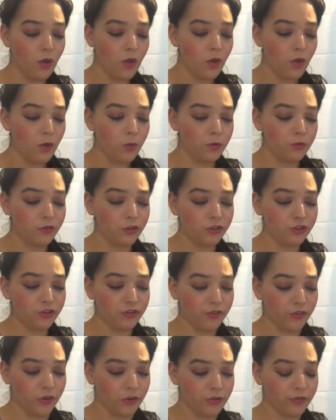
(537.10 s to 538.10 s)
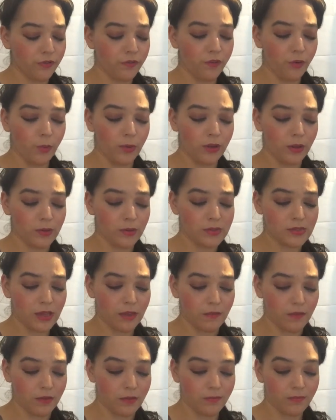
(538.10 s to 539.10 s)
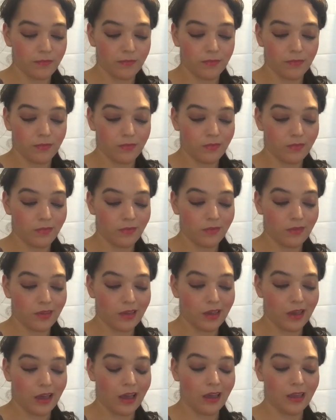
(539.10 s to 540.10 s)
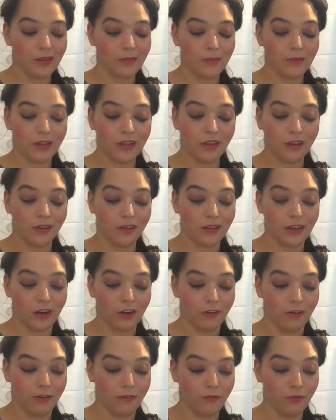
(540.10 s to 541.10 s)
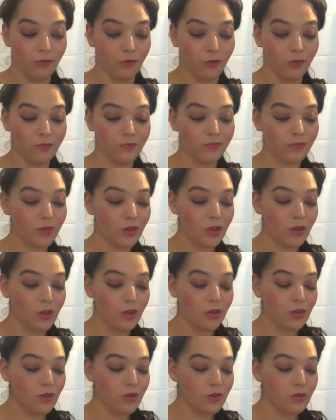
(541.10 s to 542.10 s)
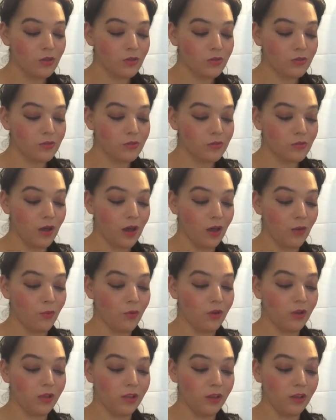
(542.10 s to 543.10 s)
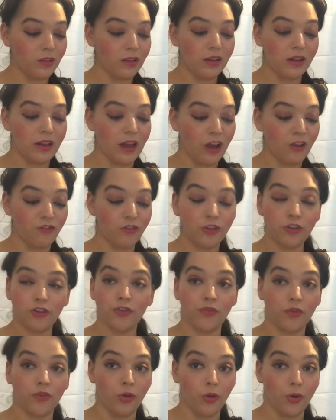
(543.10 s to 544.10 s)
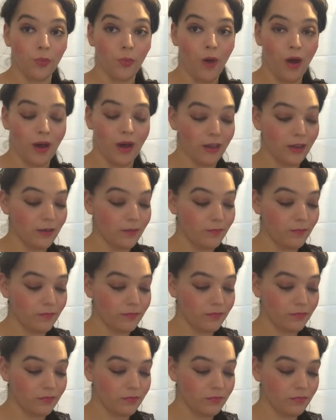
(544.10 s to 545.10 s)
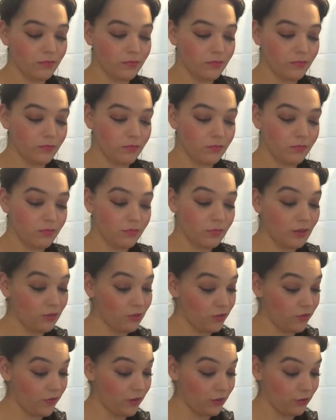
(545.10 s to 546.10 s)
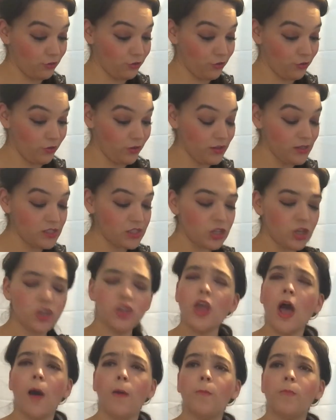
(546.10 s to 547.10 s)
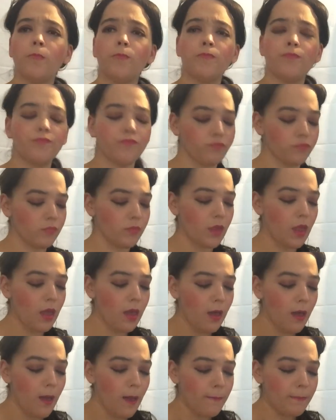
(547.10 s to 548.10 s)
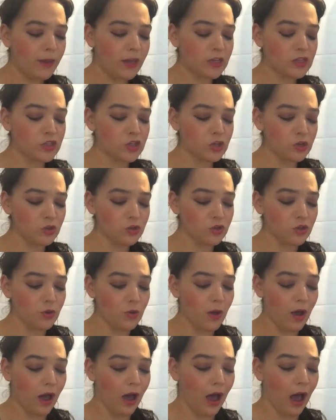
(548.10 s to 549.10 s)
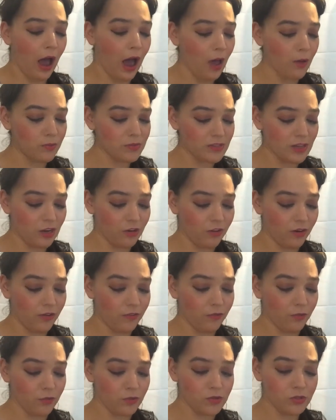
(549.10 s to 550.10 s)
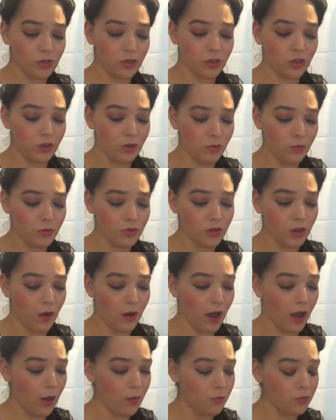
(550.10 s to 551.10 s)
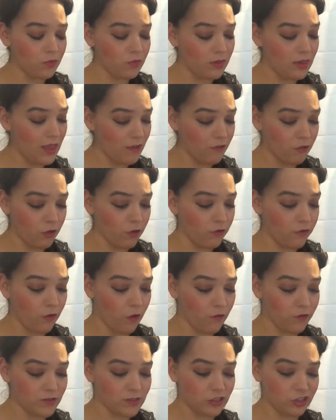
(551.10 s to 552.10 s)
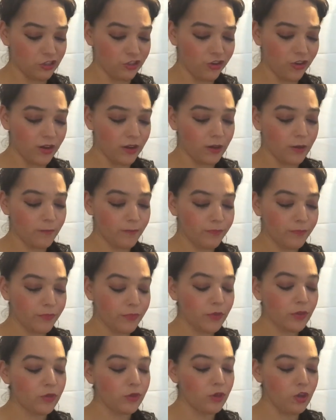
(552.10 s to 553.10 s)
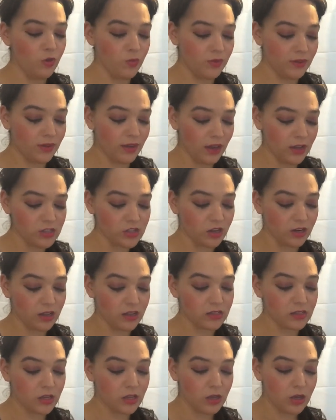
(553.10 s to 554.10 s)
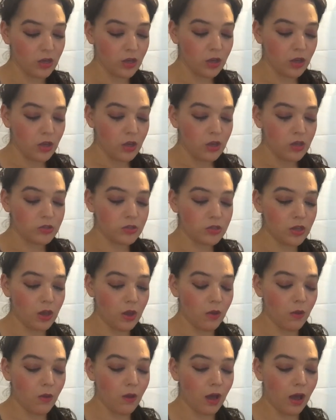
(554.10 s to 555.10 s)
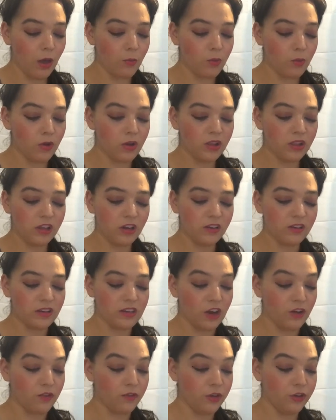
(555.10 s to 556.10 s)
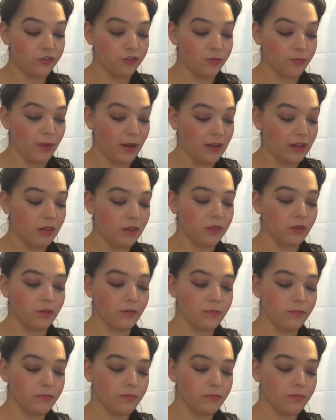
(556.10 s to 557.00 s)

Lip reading: would reach first for what he was given. I am clearly not a great fool, so I will clearly not reach for wine. That's your final choice? No, because you knew I was not a great fool, so you would know I would never fall for such a trick. You would count on it. So I will clearly not reach for mine either.